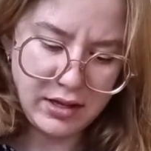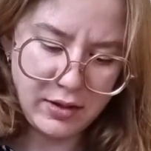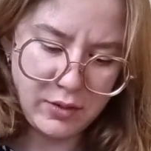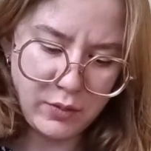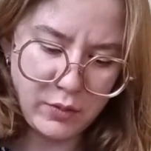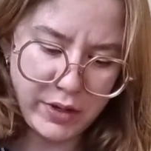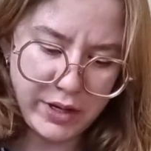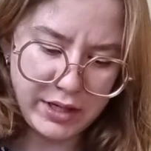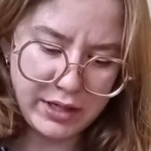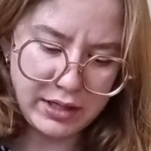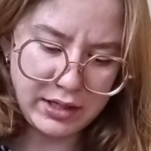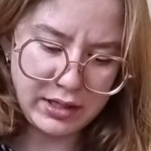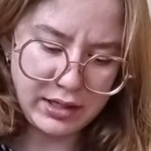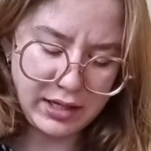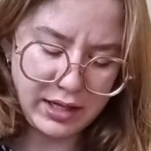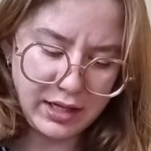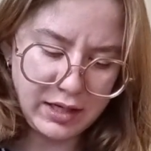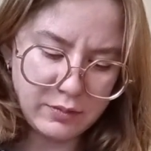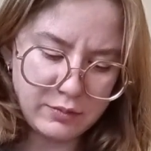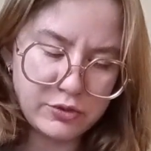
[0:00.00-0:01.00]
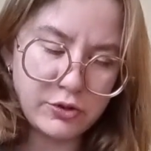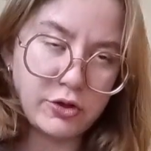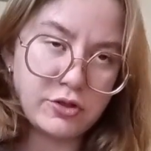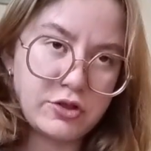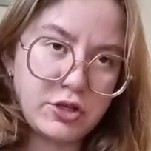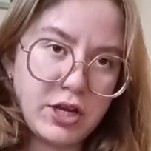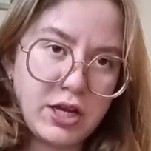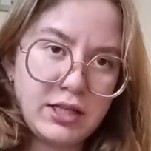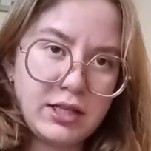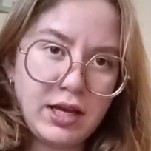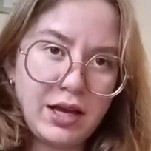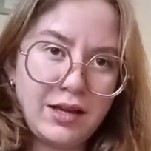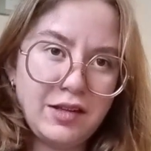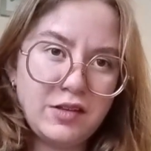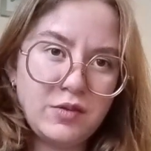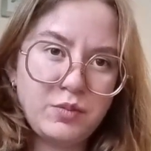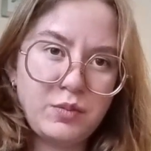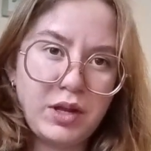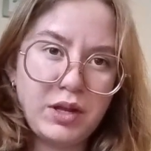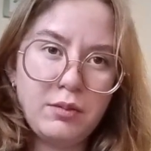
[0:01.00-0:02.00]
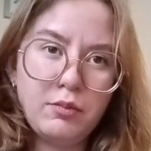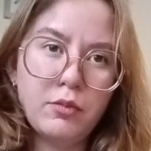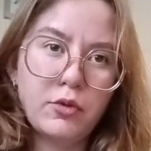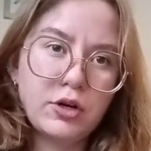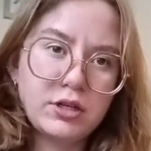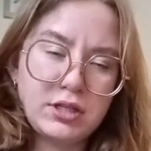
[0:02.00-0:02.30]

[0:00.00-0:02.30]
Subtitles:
when in a project I spend more